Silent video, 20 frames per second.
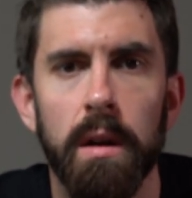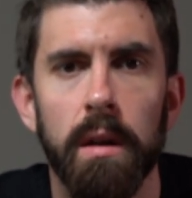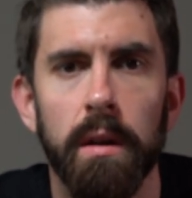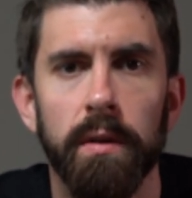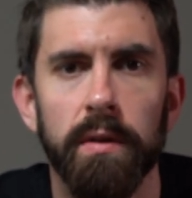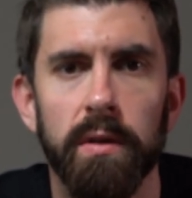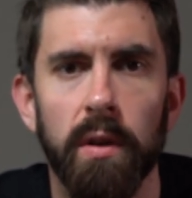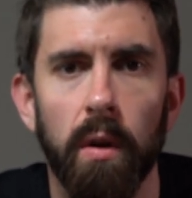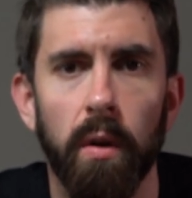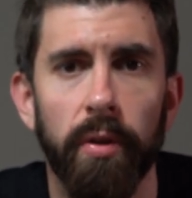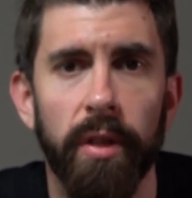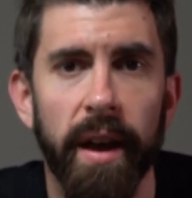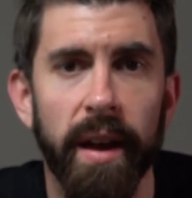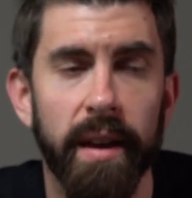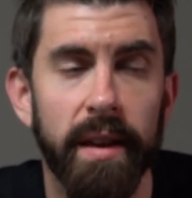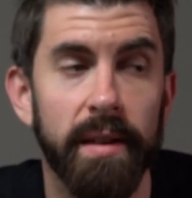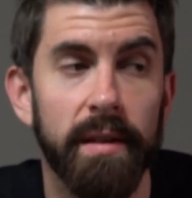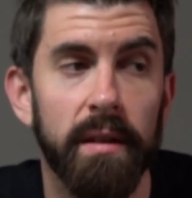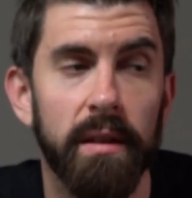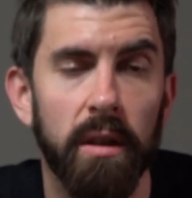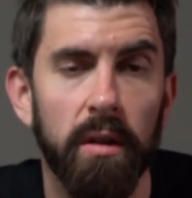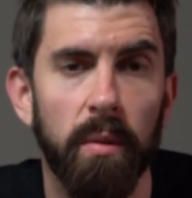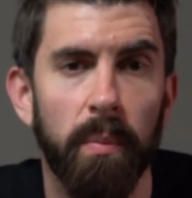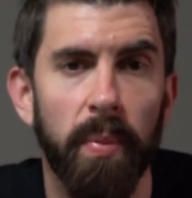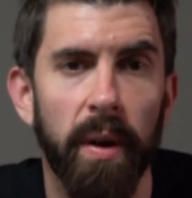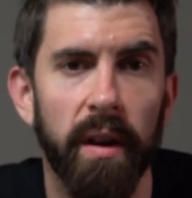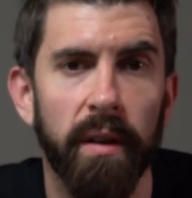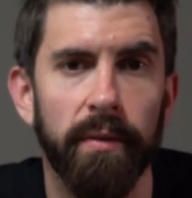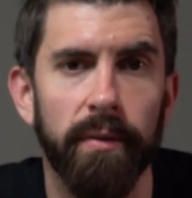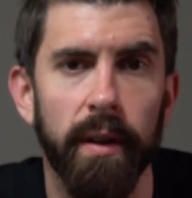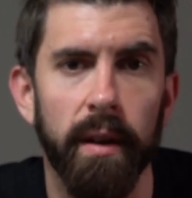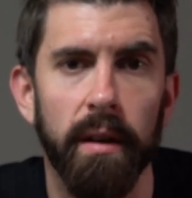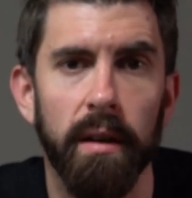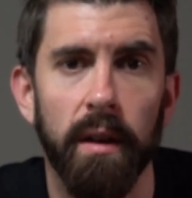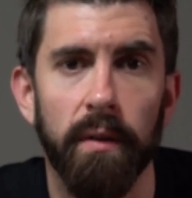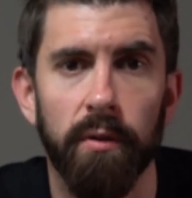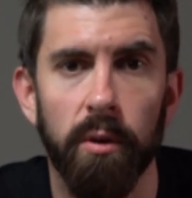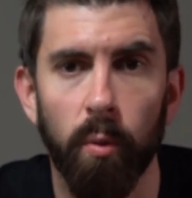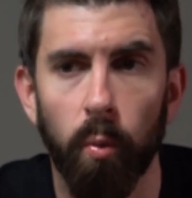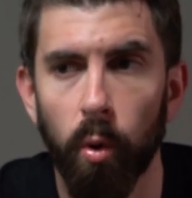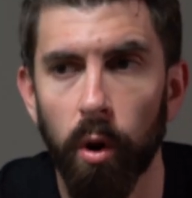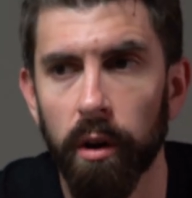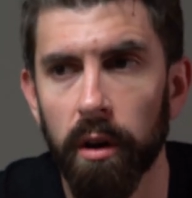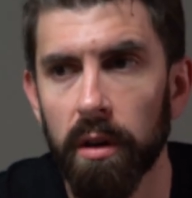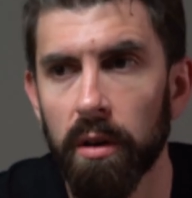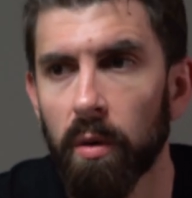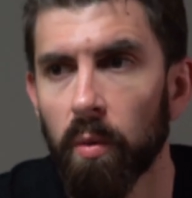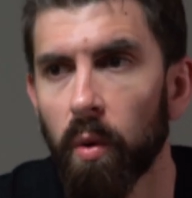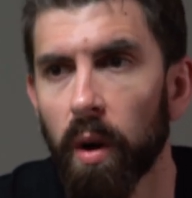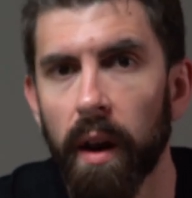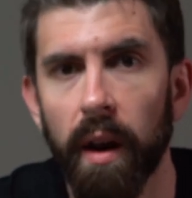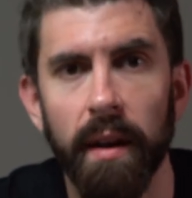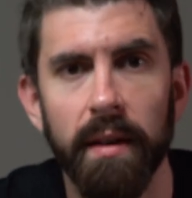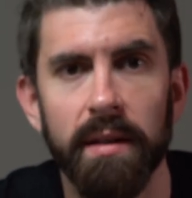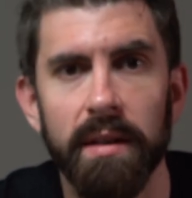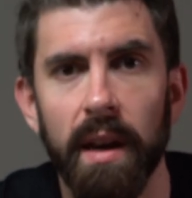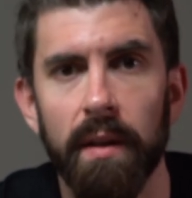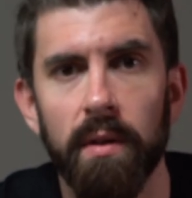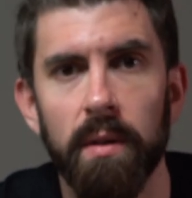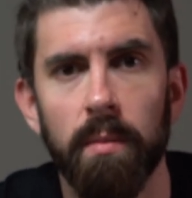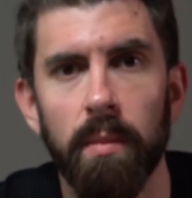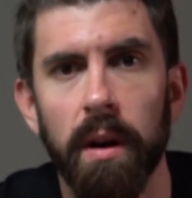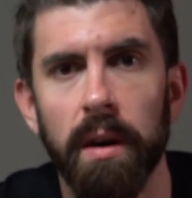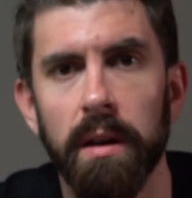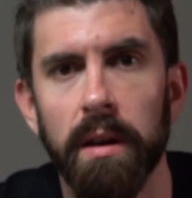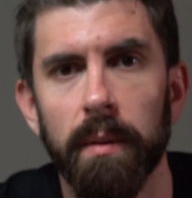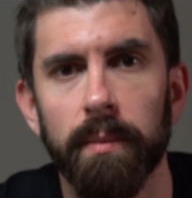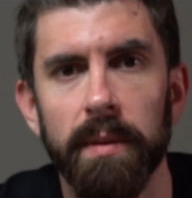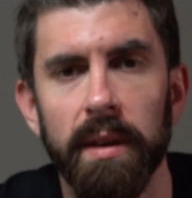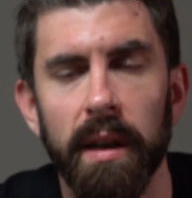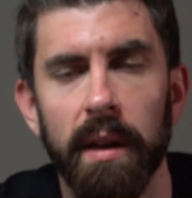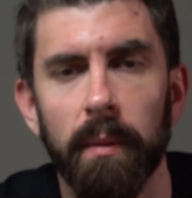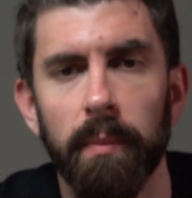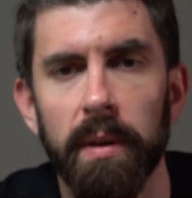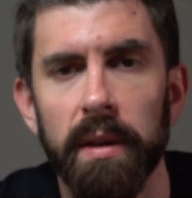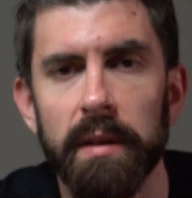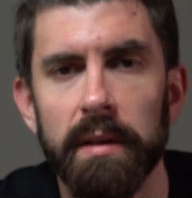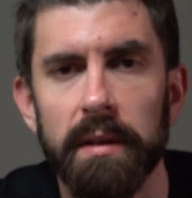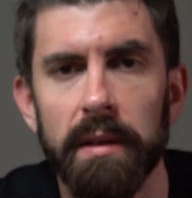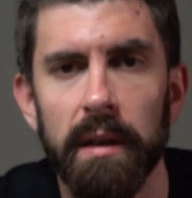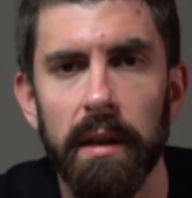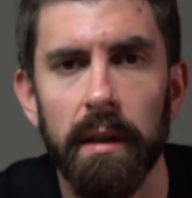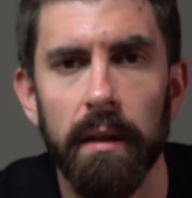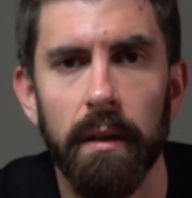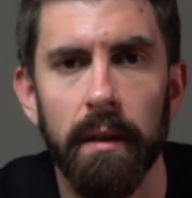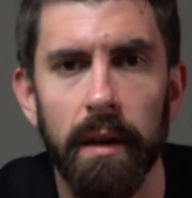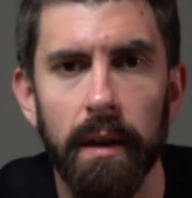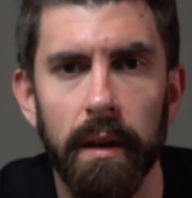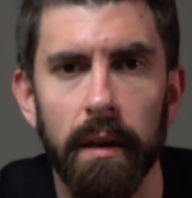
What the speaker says: So that is another benefit. If you're working your way and saving money up to get a PC,